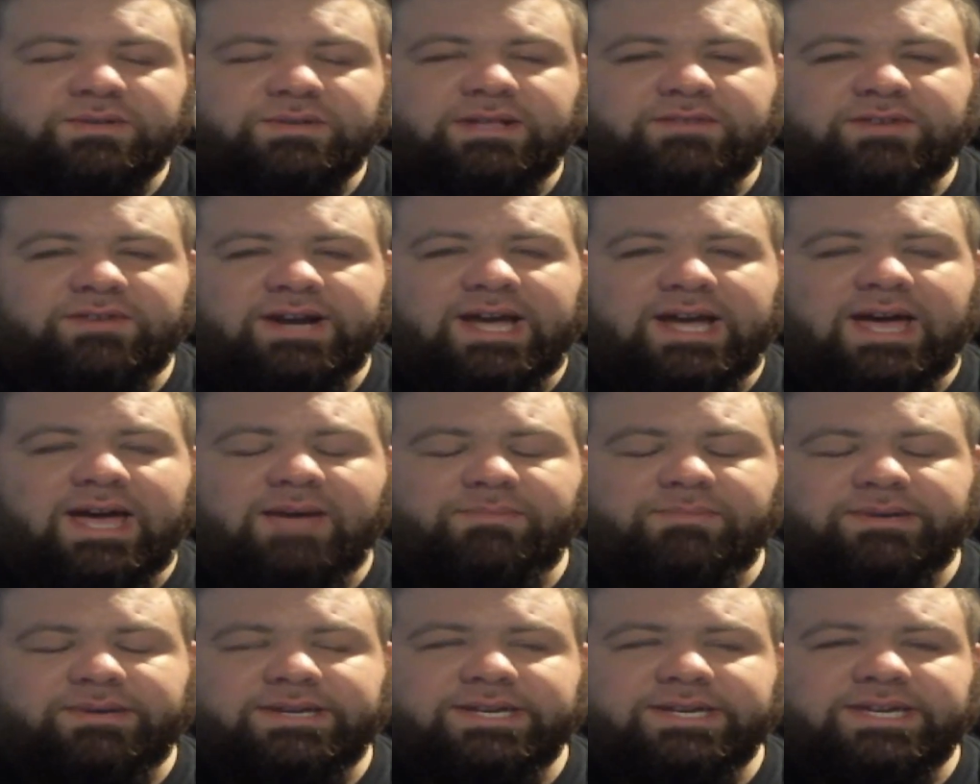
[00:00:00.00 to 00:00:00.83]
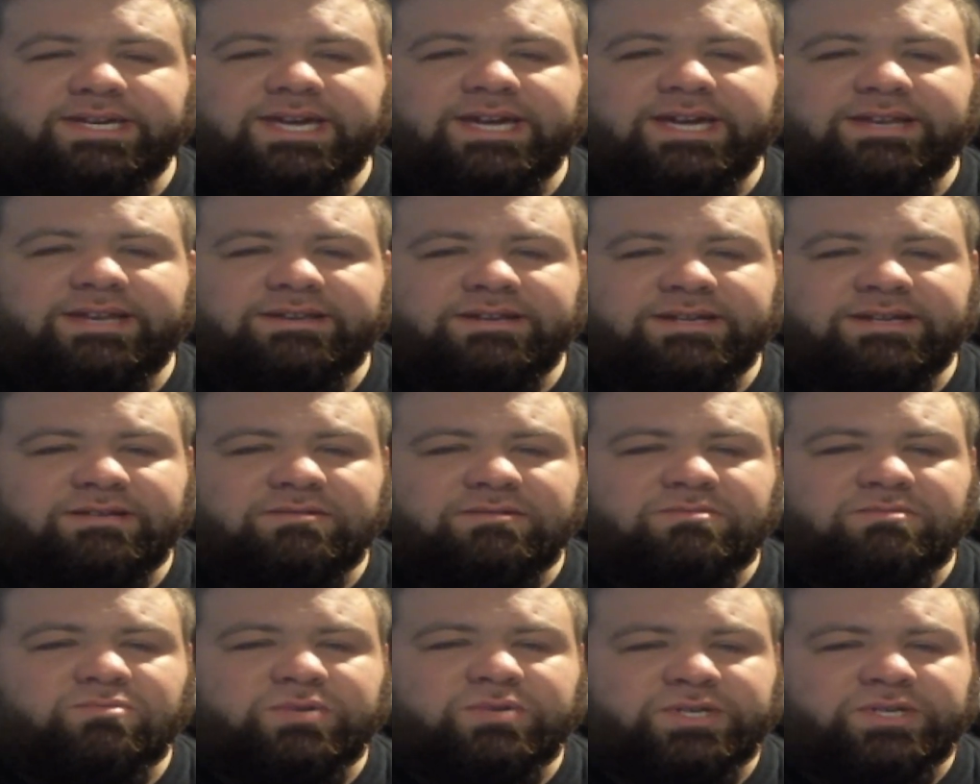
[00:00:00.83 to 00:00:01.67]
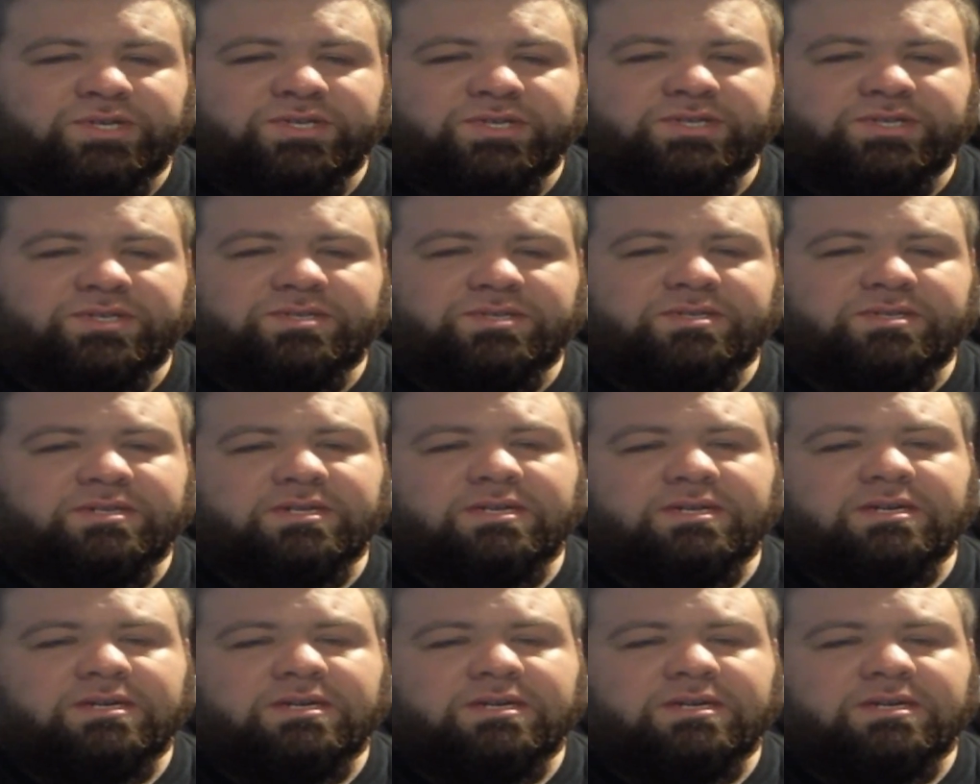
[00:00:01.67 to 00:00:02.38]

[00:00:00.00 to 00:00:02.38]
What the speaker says: will ever happen again, and which is